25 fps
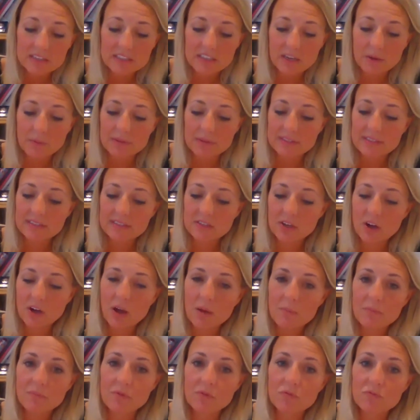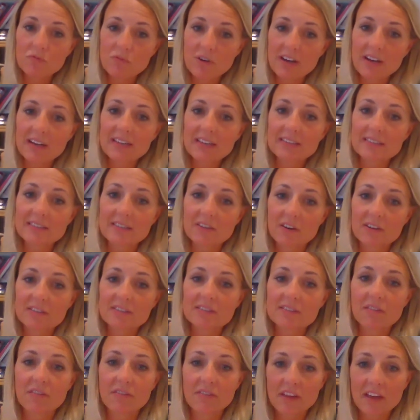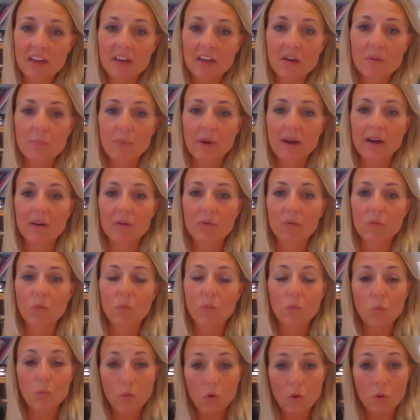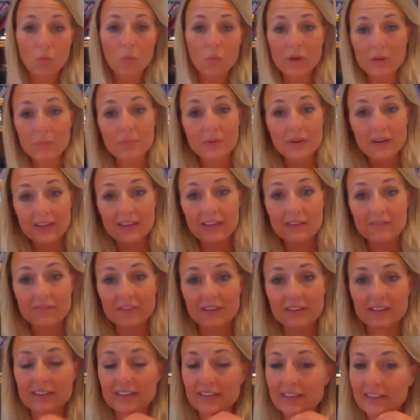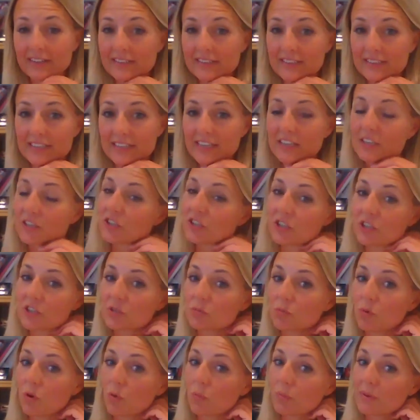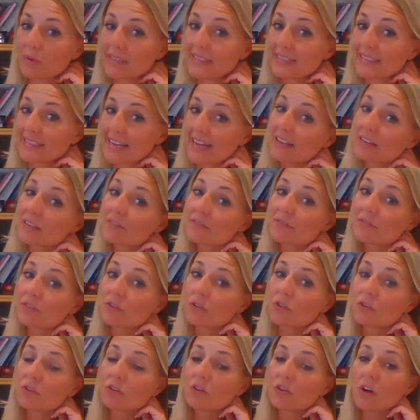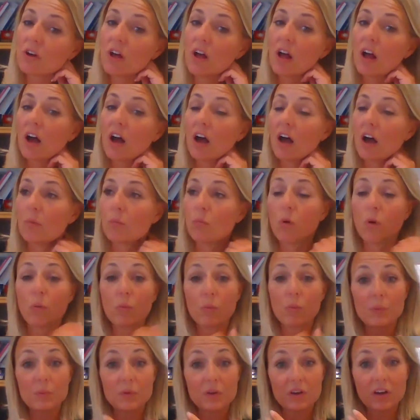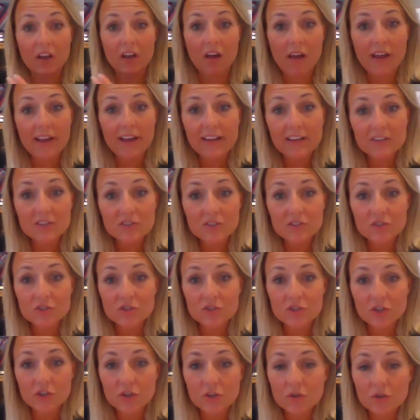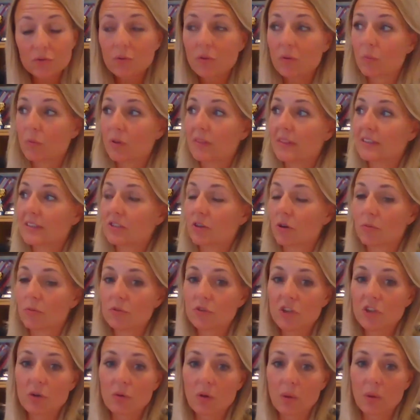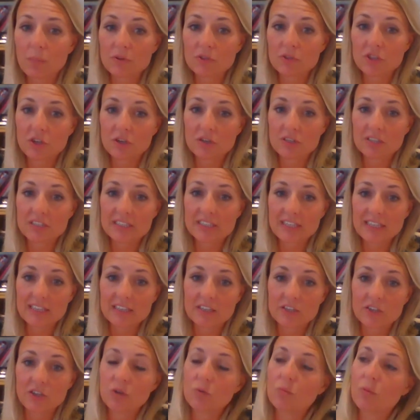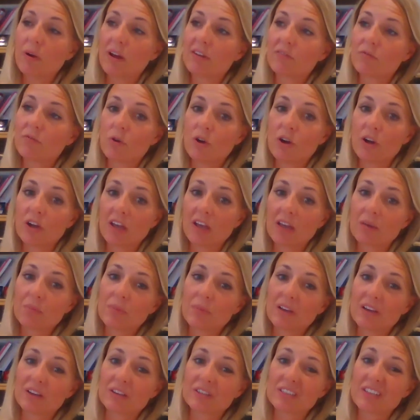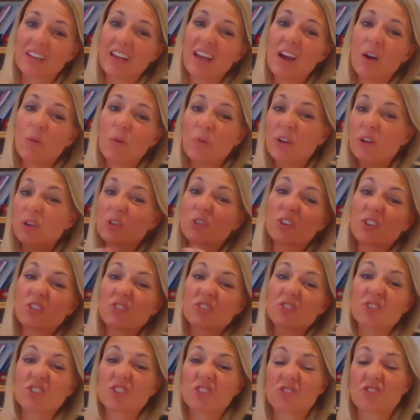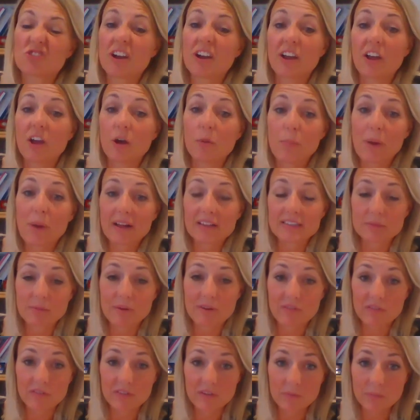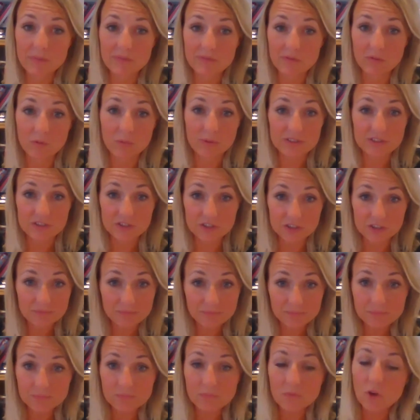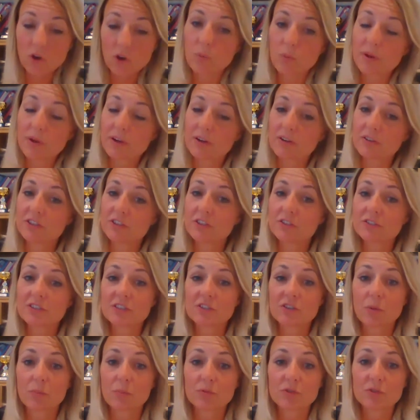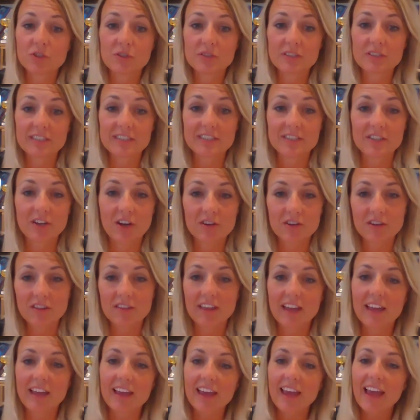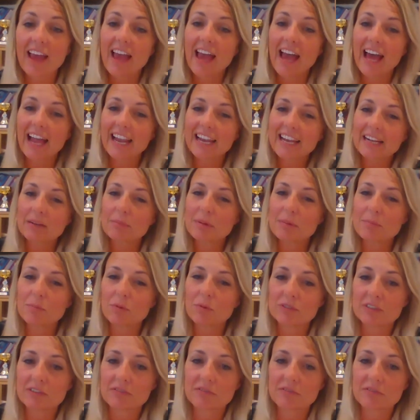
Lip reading: So it's a time for really starting to think about what we believe in as teachers, what we stand for, and what we would like to do with this new opportunity, the new way of working, because we could just try and go back to everything we've always done, or we could use this opportunity to start to think a little bit more